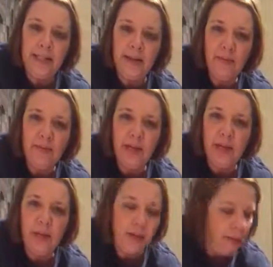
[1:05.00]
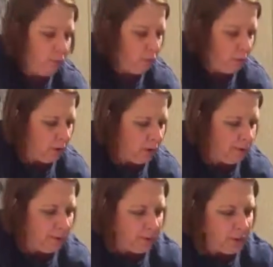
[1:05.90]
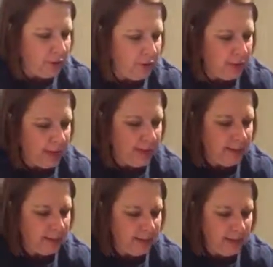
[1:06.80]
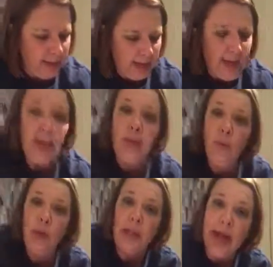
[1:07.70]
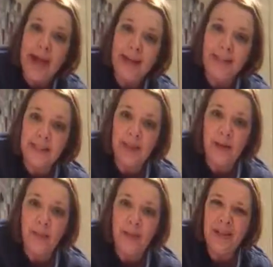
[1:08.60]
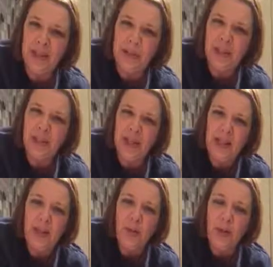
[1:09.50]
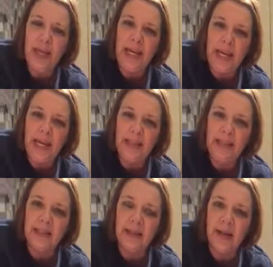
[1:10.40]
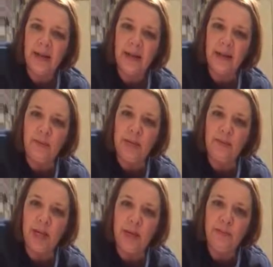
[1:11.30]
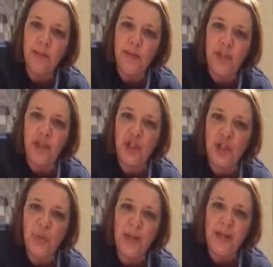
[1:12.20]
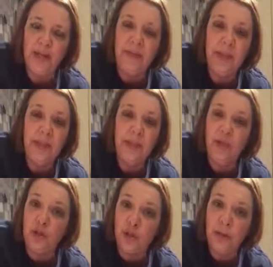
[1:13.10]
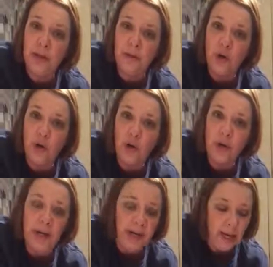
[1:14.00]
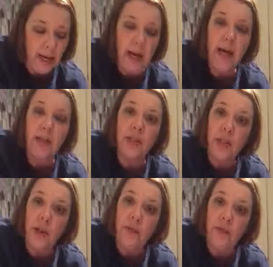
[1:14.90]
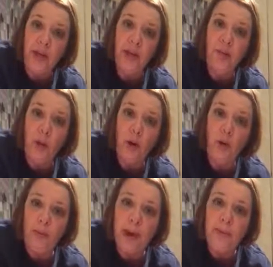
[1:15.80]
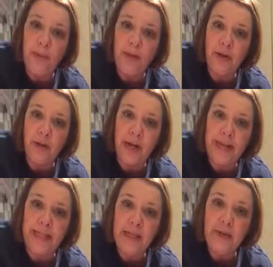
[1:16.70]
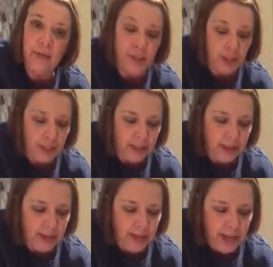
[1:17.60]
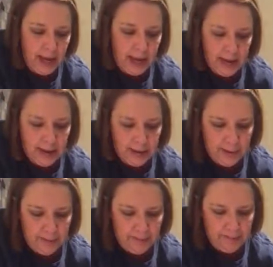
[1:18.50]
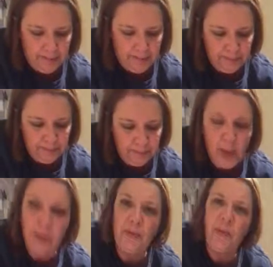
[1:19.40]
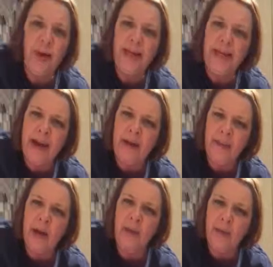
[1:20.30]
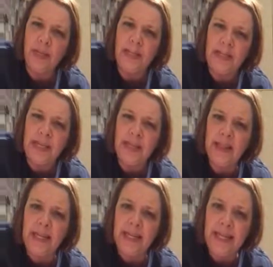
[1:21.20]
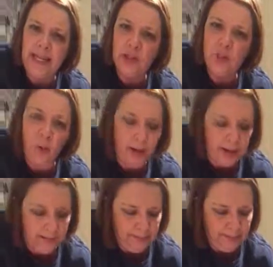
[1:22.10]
see if there's anything more on those two things. He will hack some, especially like when he eats, sometimes when he's chewing, if he gets in too big of a hurry. A slow feed bowl might be a good idea for Sheldon, but for right now I'm not really seeing that he needs one.